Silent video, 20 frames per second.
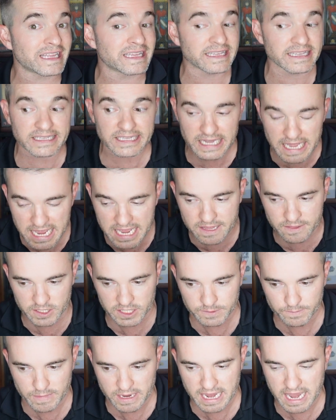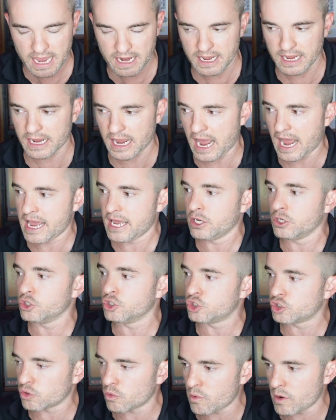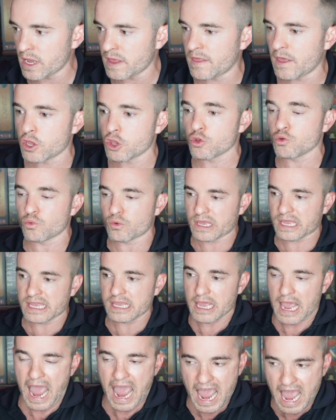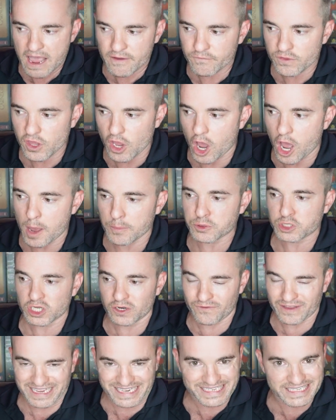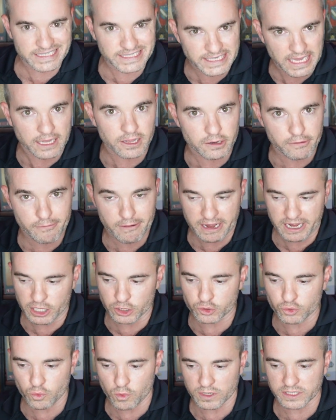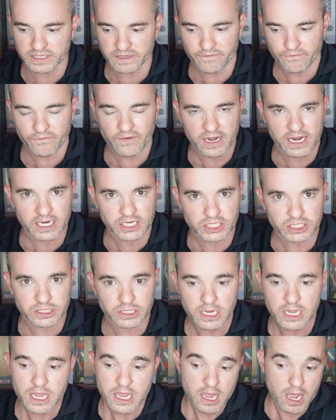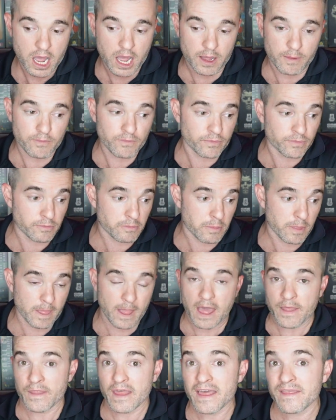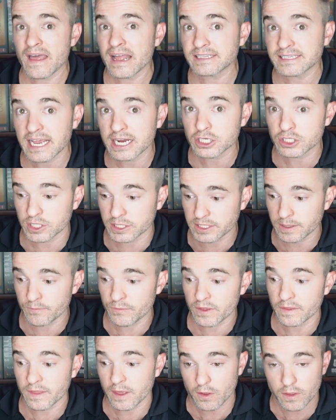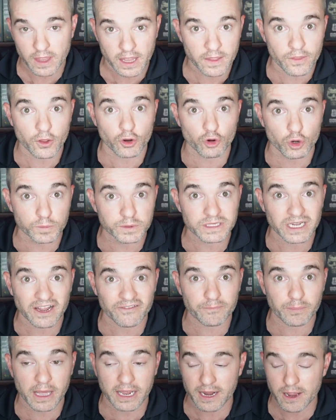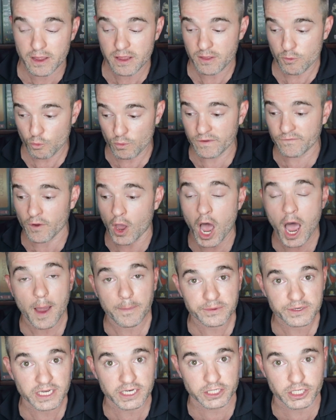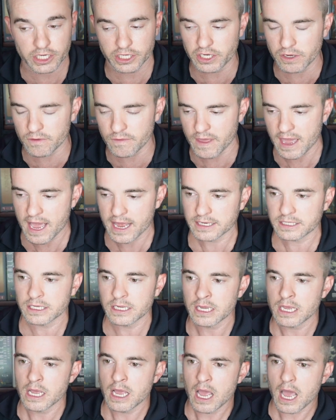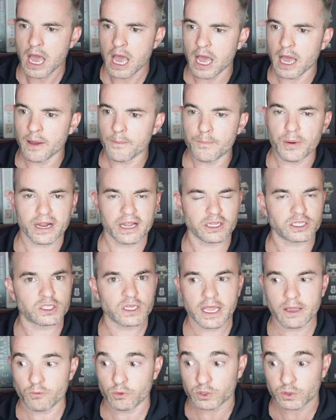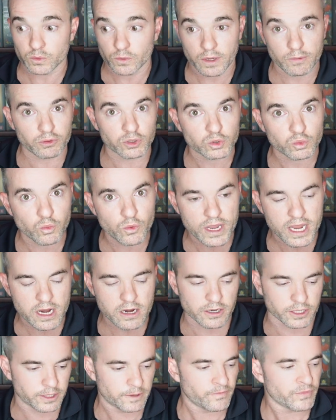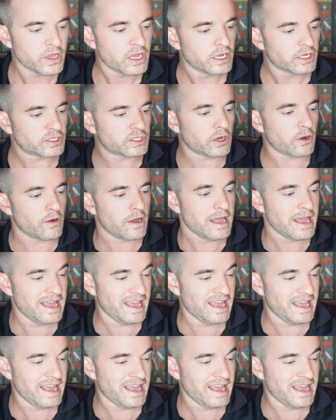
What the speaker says: like this mechanic. I enjoy that you have the option of accelerating towards the finish, and that's actually something that in the groups that I've played it, we've opted to do that, but it was weird. So